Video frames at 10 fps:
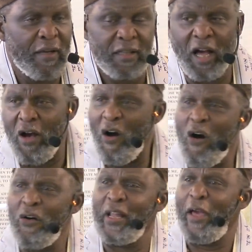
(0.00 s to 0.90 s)
The
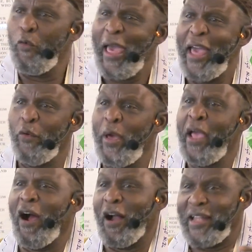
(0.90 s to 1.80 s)
only way
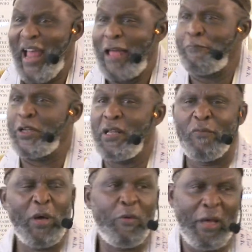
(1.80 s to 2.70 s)
we are not...
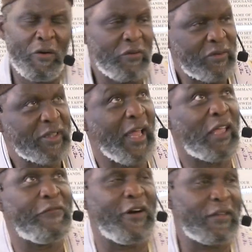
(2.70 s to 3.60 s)
Wait, hold. Thank
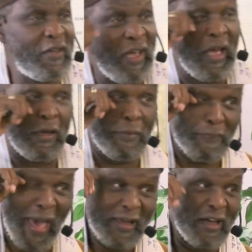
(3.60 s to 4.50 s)
you, Father. Let me
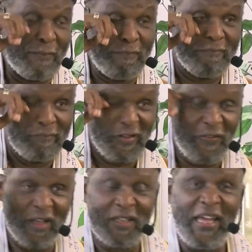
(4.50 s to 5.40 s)
back up. The
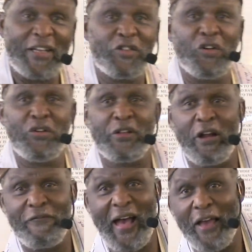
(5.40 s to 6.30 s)
Father said, I told you
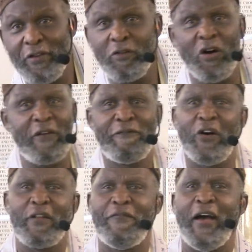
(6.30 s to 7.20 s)
35. You're going
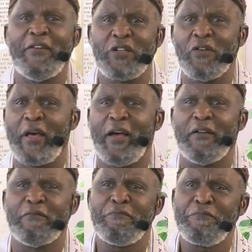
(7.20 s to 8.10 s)
45. Slow down.